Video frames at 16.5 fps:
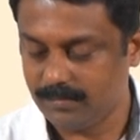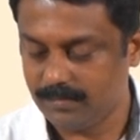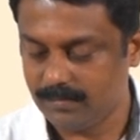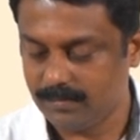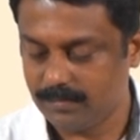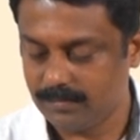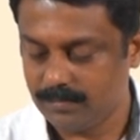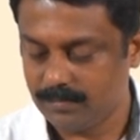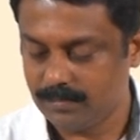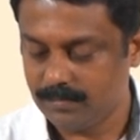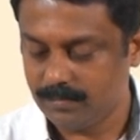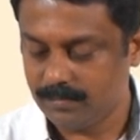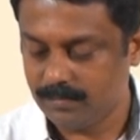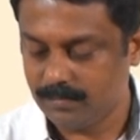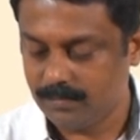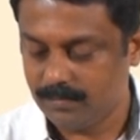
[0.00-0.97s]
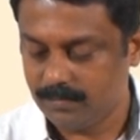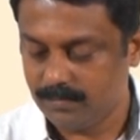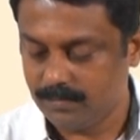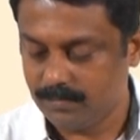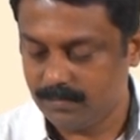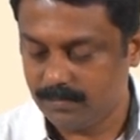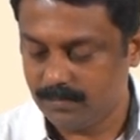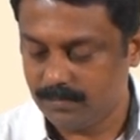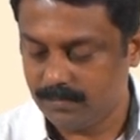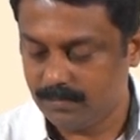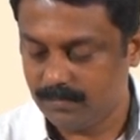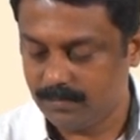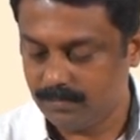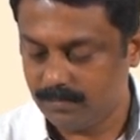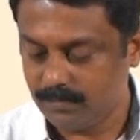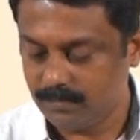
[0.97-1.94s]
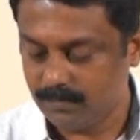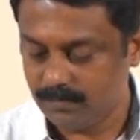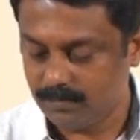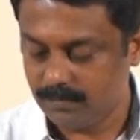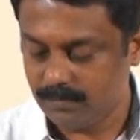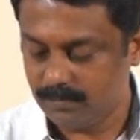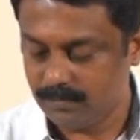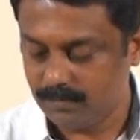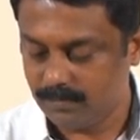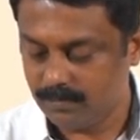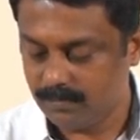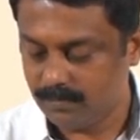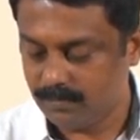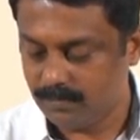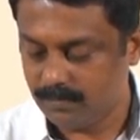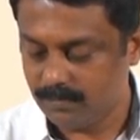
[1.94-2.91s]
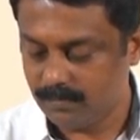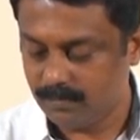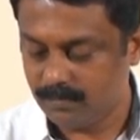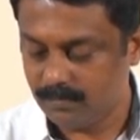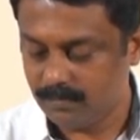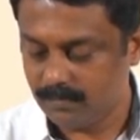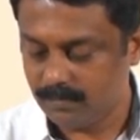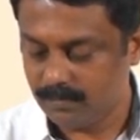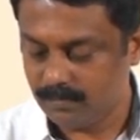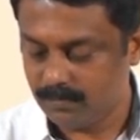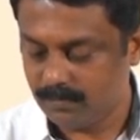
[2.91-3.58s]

(silence)